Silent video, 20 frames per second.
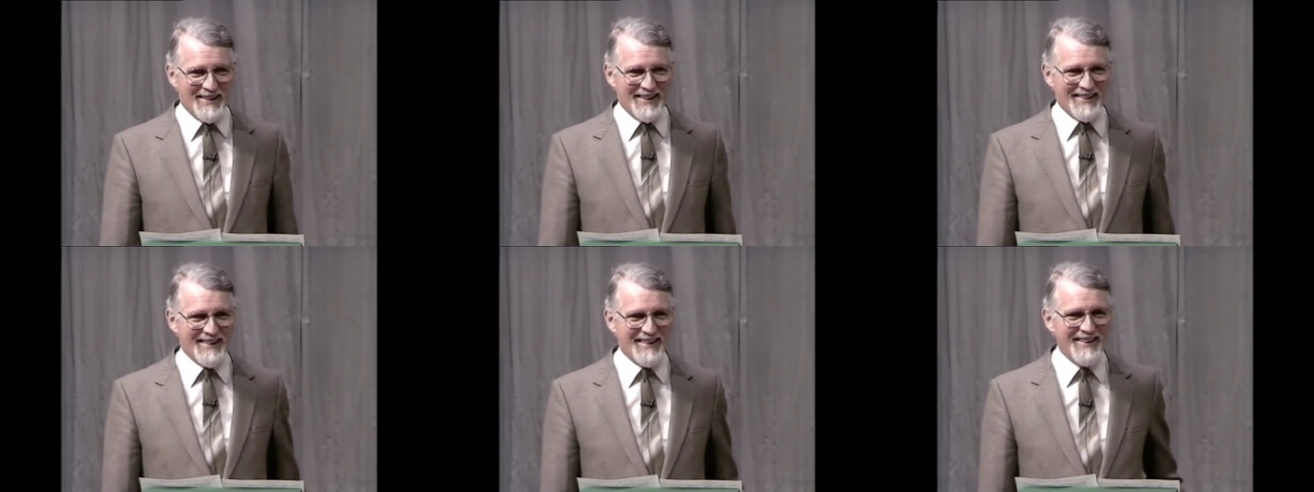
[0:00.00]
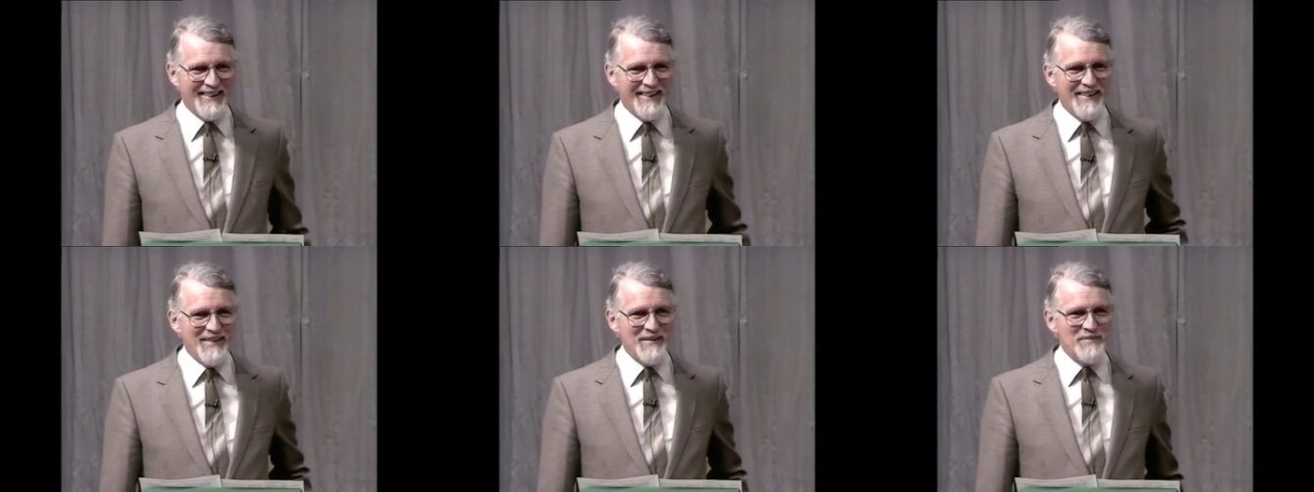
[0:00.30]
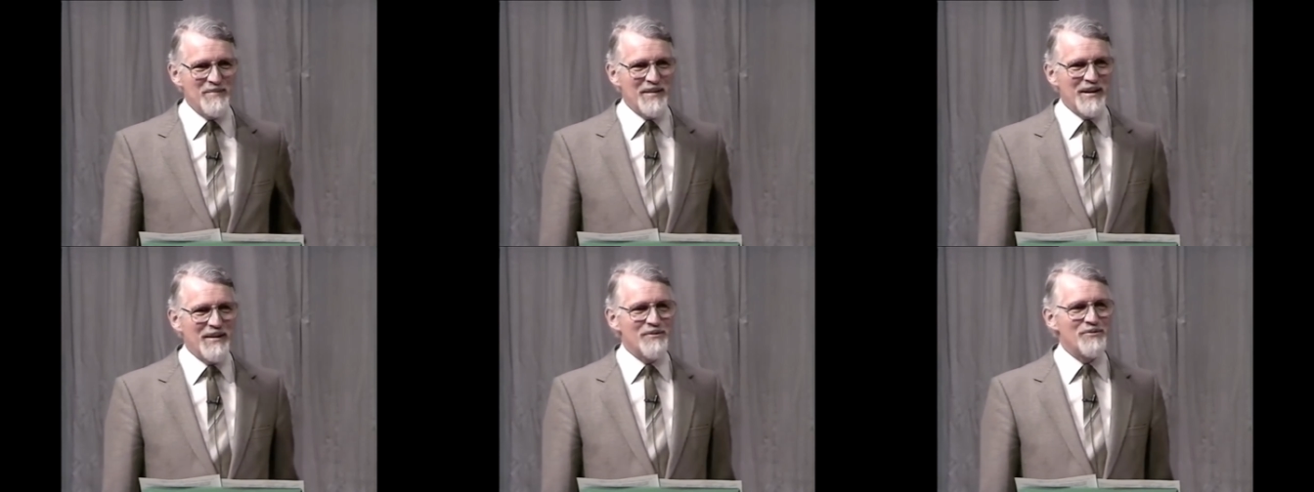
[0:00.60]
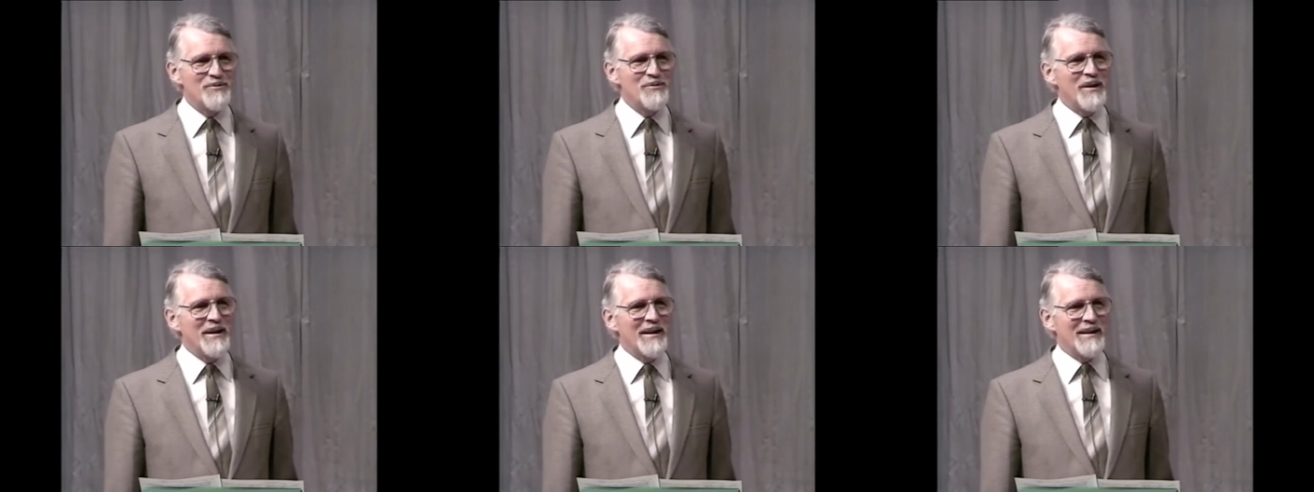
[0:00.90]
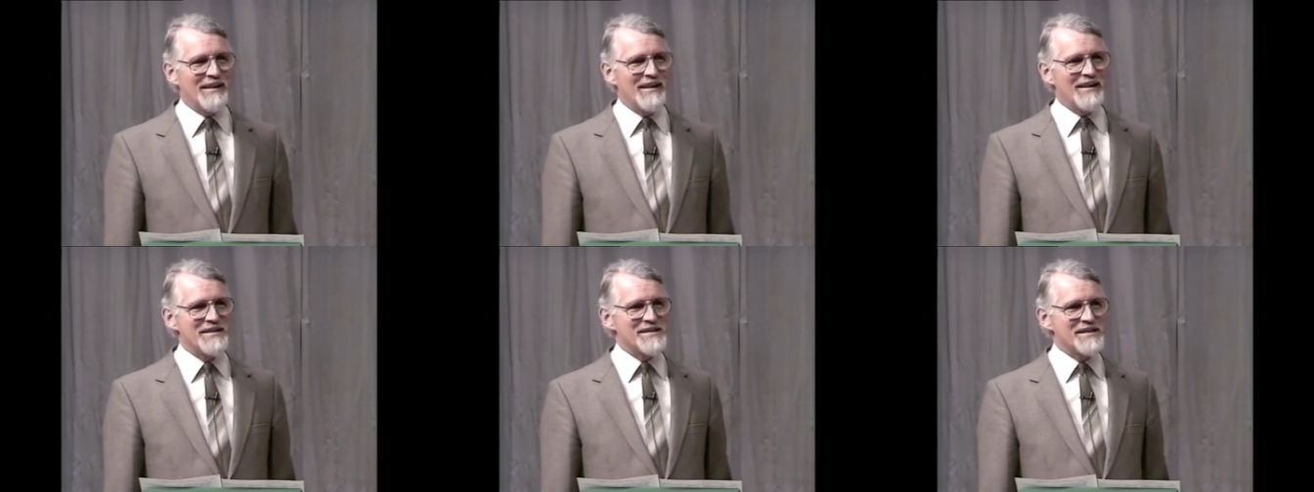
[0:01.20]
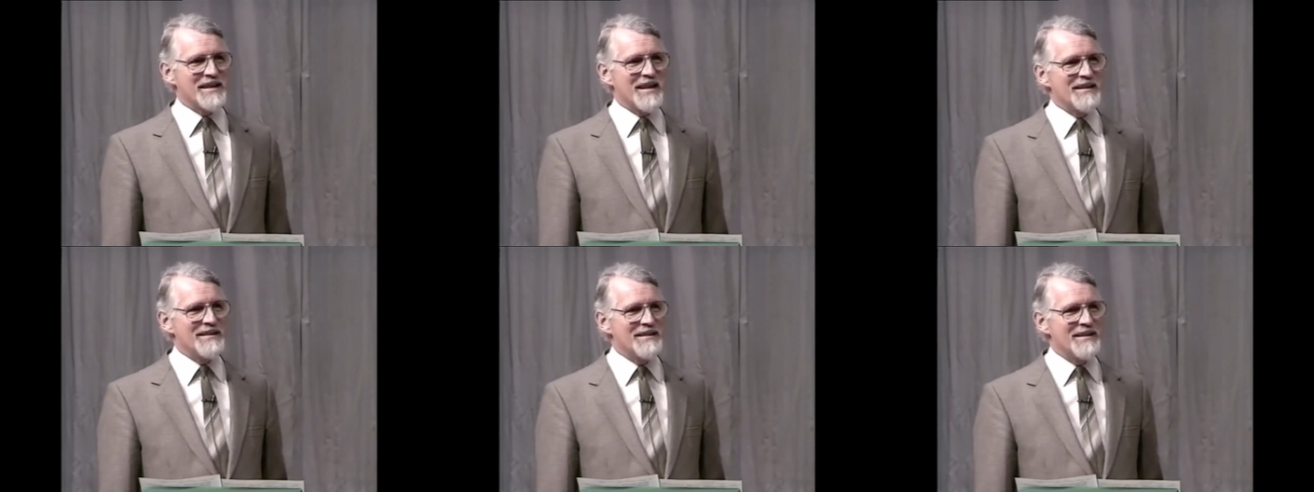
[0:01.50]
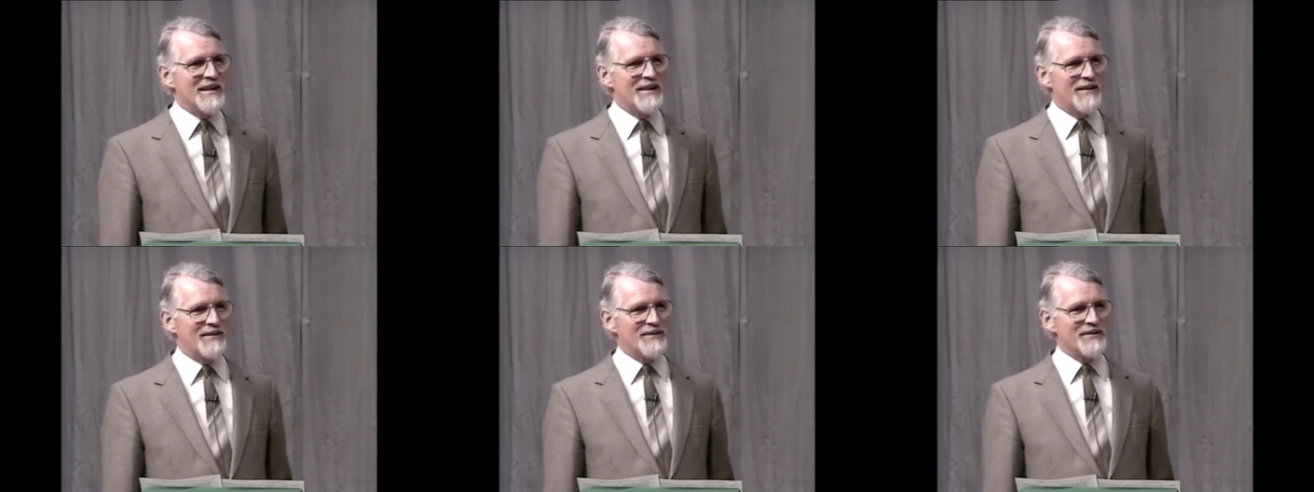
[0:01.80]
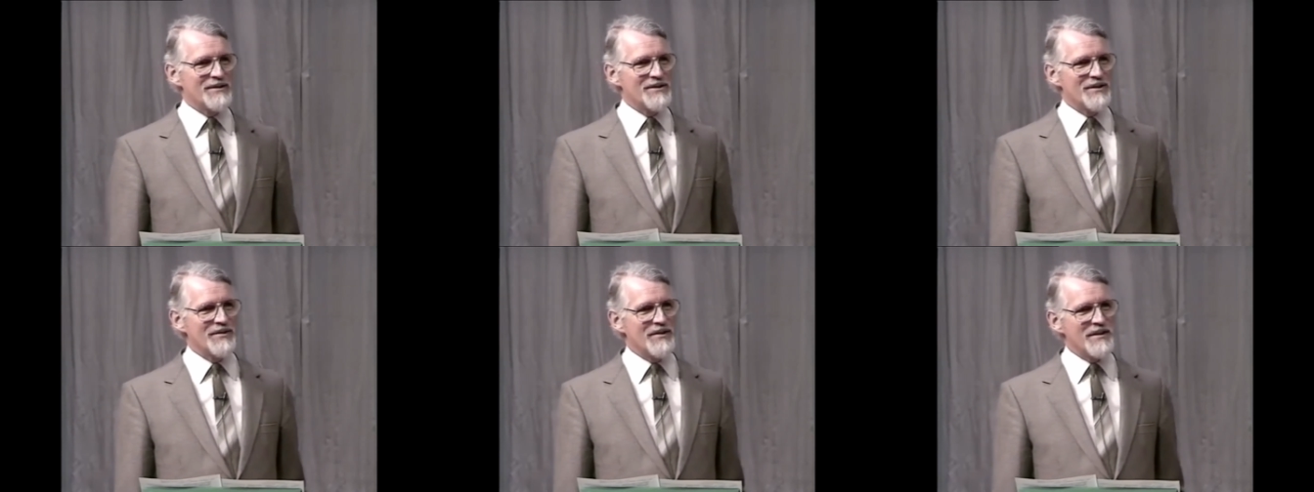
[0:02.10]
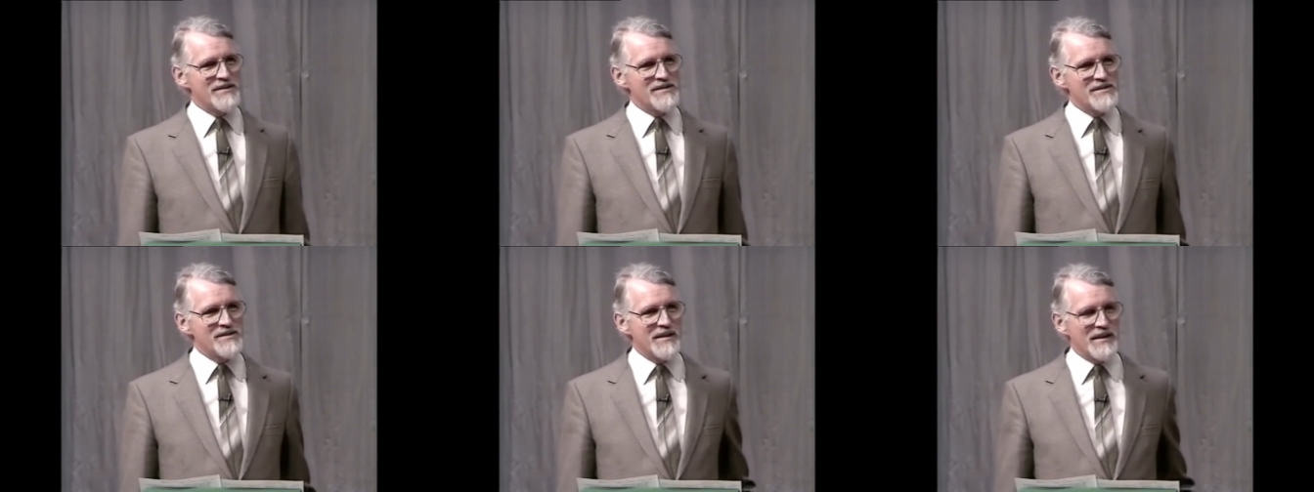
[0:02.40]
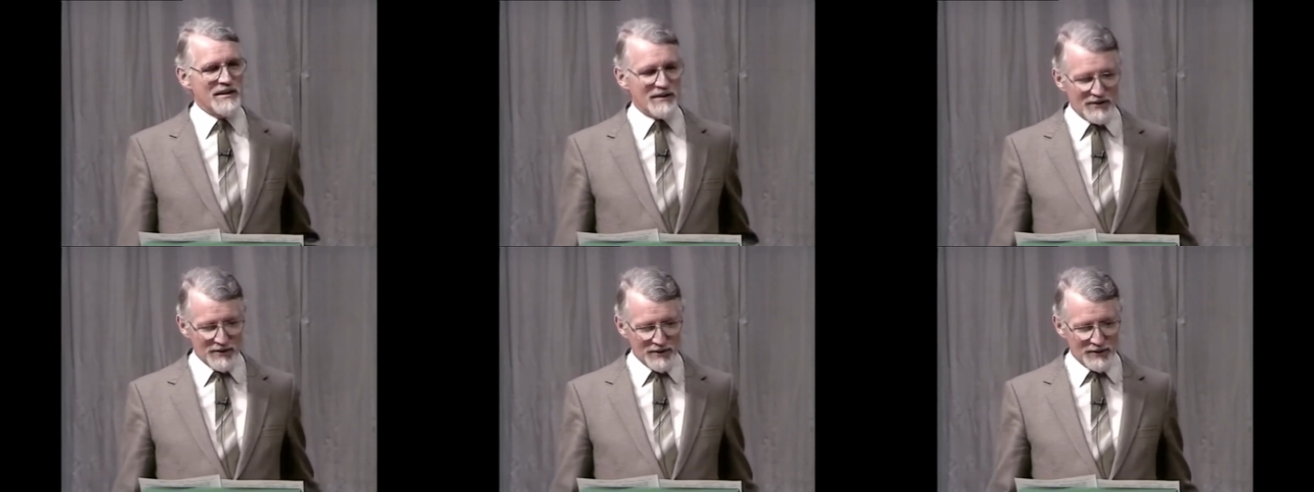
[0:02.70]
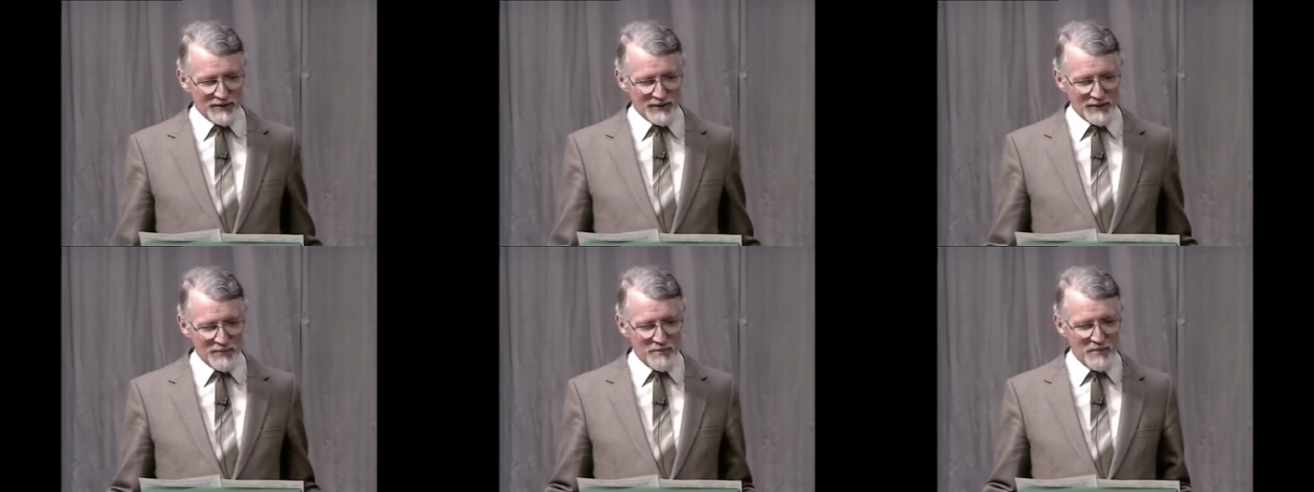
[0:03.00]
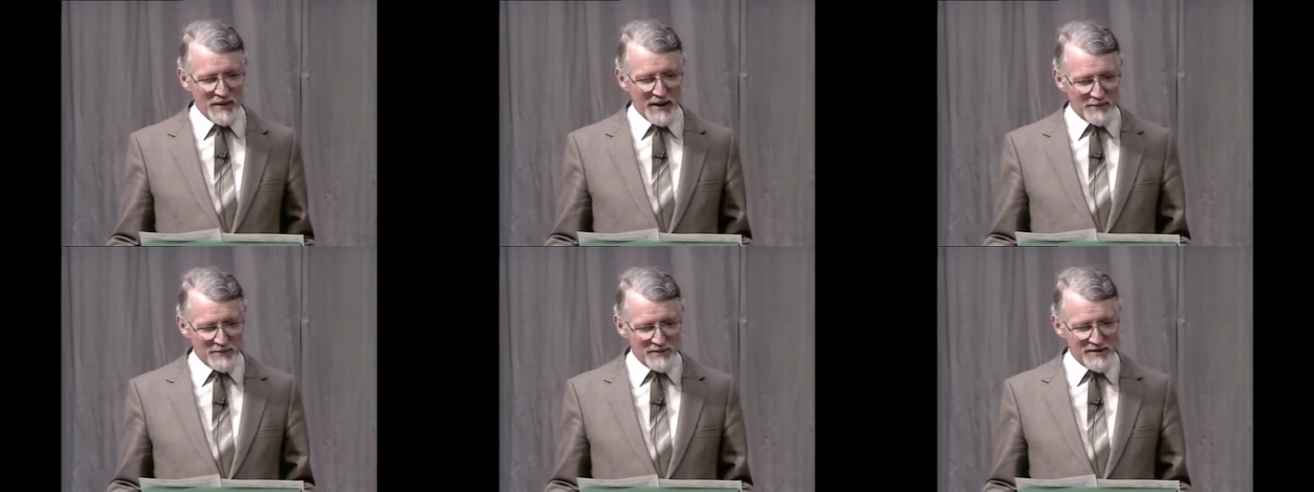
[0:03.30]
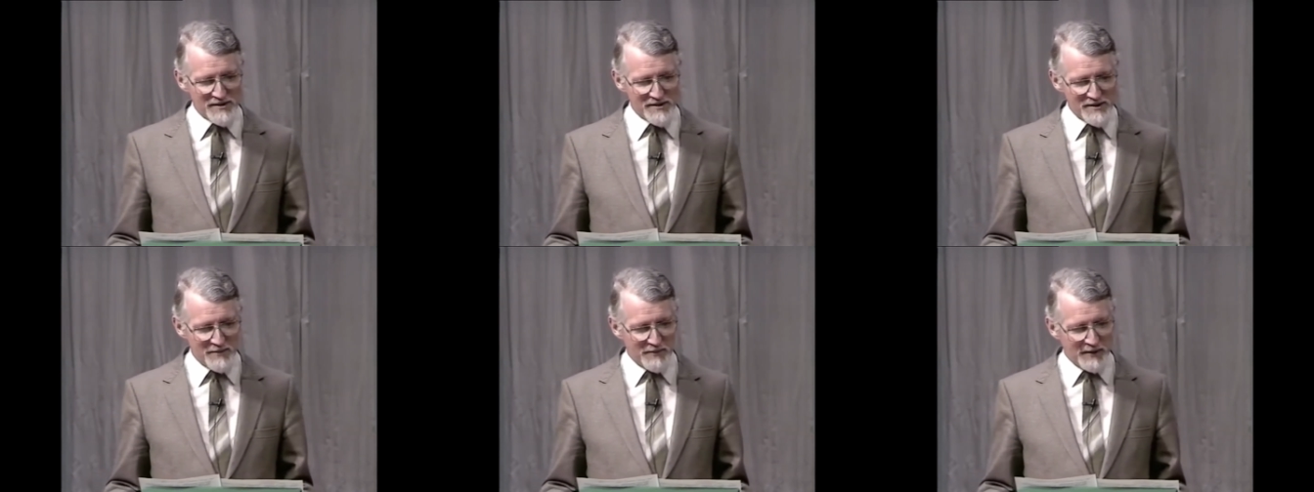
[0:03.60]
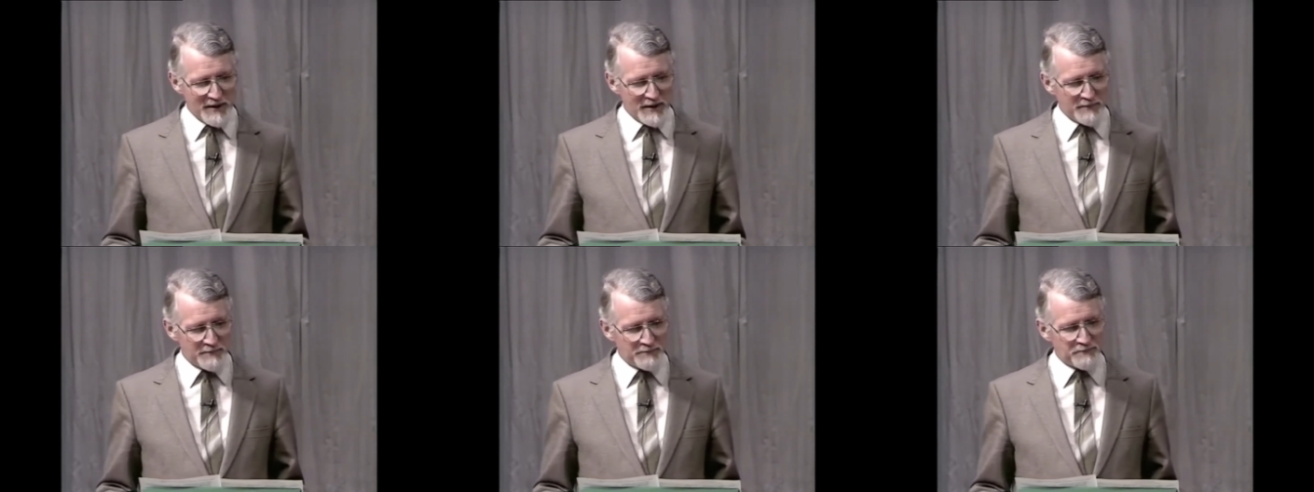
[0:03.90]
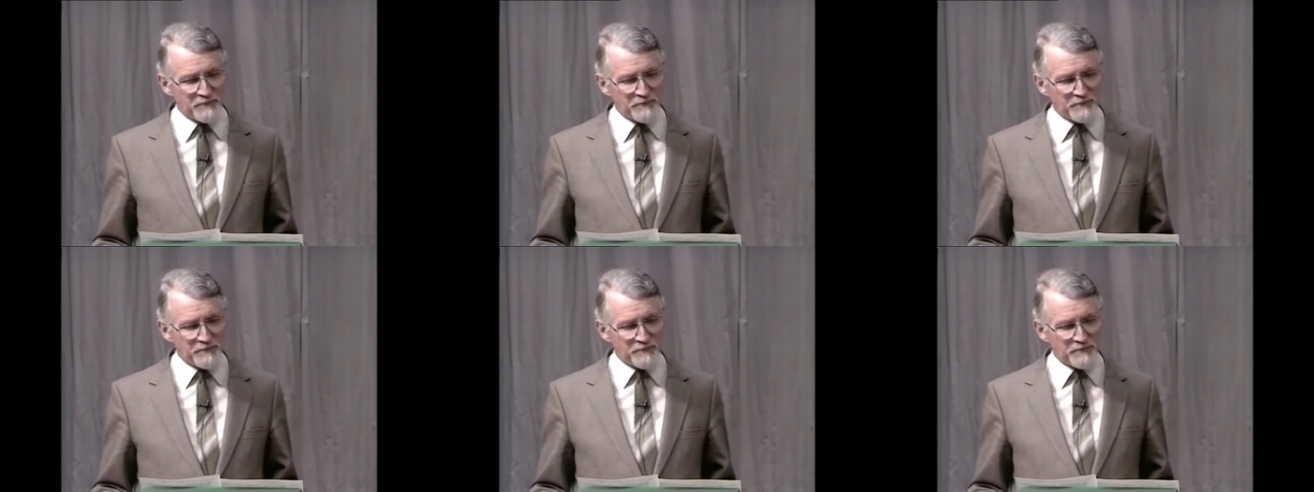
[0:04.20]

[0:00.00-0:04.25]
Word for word: Right, let's get down to this thing called baptism then.